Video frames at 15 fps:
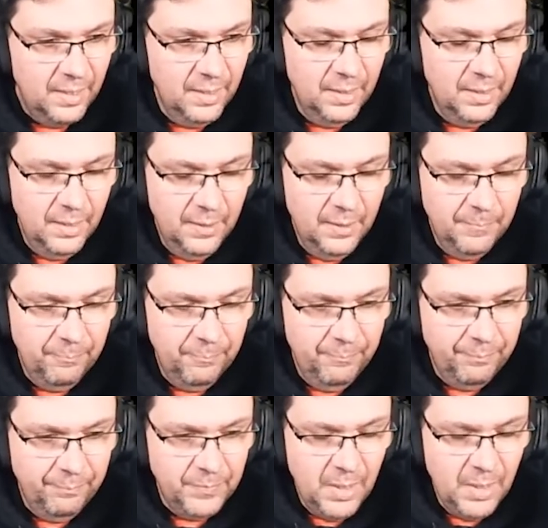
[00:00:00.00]
I agree.
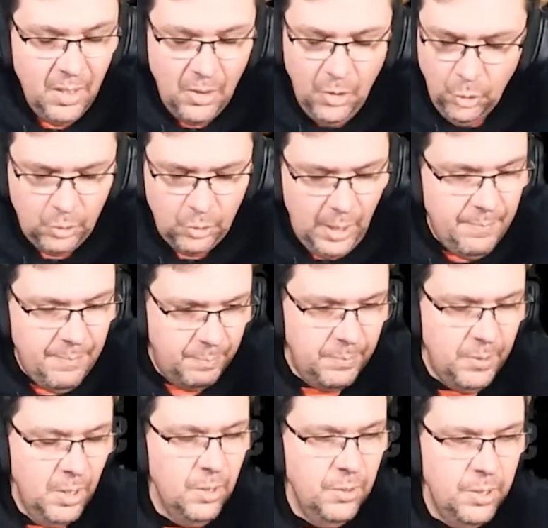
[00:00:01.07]
Yeah. Look, sure. and, I,
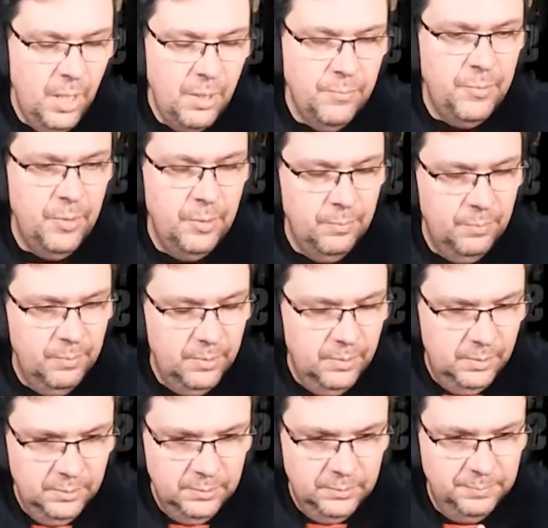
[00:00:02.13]
was, yeah, I, was, I knew what you were
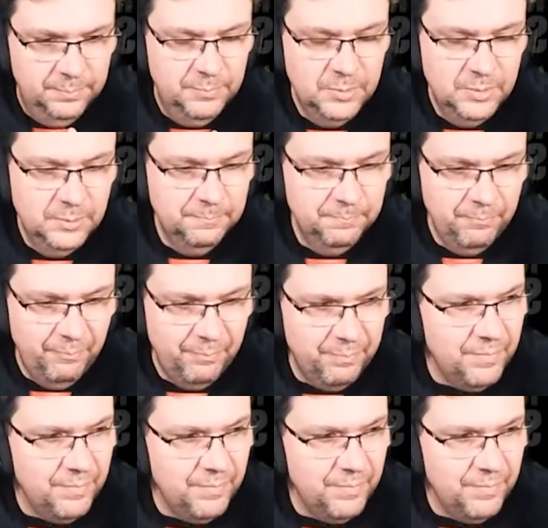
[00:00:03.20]
going to say before you said it.